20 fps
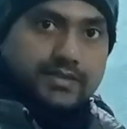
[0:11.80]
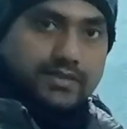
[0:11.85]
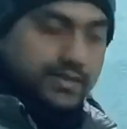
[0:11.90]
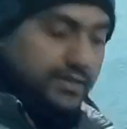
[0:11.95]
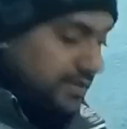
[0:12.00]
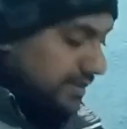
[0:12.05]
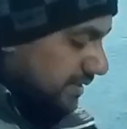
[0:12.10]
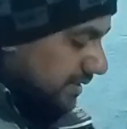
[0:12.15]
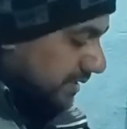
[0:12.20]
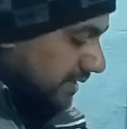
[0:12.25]

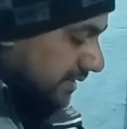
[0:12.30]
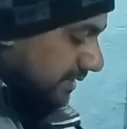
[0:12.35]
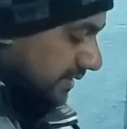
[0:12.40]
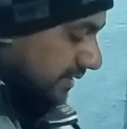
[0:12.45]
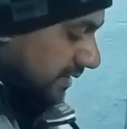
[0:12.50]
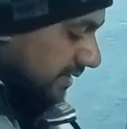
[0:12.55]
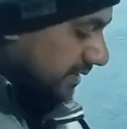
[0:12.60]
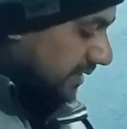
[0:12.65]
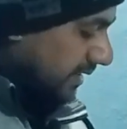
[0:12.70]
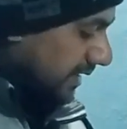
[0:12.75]

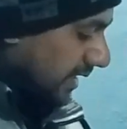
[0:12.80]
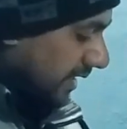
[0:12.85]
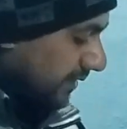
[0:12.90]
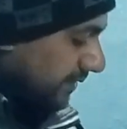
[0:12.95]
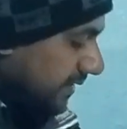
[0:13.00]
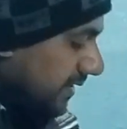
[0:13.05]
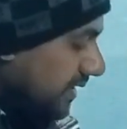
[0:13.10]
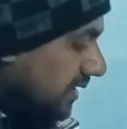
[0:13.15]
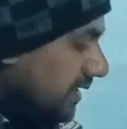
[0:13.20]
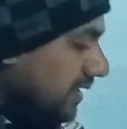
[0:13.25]
session, I
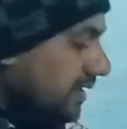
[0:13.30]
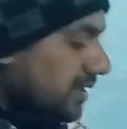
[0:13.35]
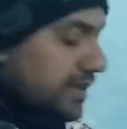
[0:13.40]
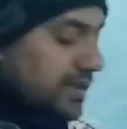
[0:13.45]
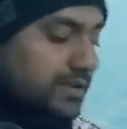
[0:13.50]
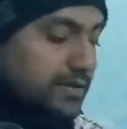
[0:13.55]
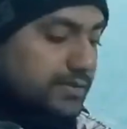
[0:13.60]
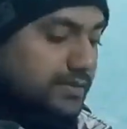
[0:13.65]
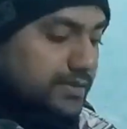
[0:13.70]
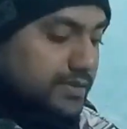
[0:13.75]
will
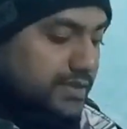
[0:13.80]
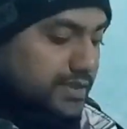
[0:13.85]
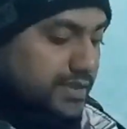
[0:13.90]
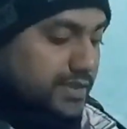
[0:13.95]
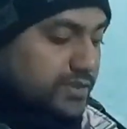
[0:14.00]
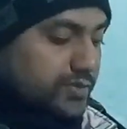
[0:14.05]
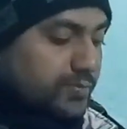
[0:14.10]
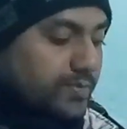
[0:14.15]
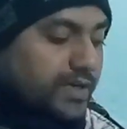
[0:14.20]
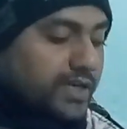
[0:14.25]

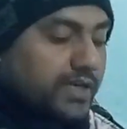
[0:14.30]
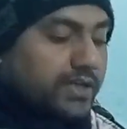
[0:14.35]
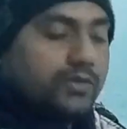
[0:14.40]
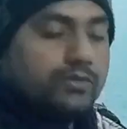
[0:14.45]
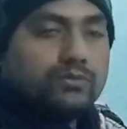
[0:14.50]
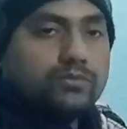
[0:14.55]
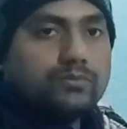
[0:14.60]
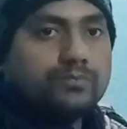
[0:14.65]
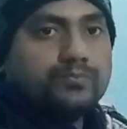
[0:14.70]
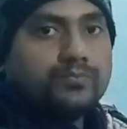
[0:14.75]
explain
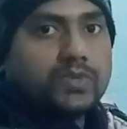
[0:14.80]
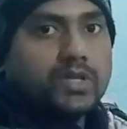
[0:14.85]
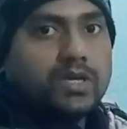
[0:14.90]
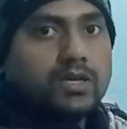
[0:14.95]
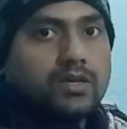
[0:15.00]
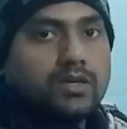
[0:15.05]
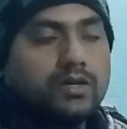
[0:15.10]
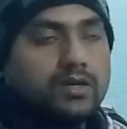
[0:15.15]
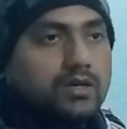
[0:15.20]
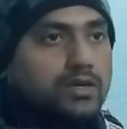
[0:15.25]
you
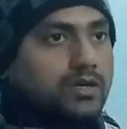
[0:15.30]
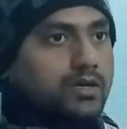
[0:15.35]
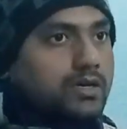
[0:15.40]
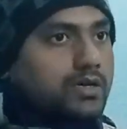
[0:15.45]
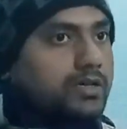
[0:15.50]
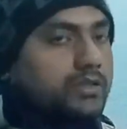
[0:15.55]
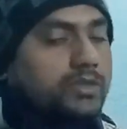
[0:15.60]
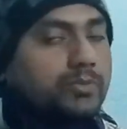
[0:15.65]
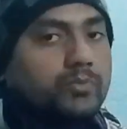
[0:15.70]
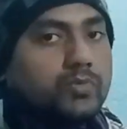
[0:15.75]

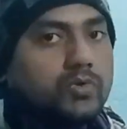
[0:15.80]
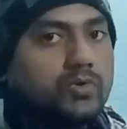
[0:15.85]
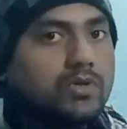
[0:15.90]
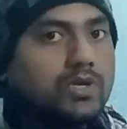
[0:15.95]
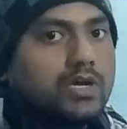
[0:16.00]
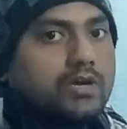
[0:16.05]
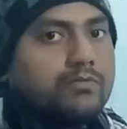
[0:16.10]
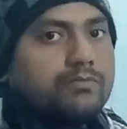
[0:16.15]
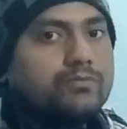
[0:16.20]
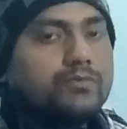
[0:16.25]
the
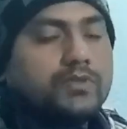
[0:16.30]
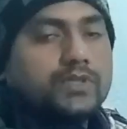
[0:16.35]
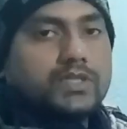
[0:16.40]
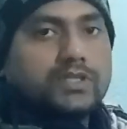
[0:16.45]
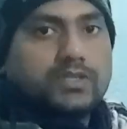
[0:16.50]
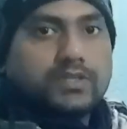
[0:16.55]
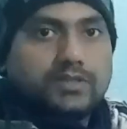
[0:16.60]
program for the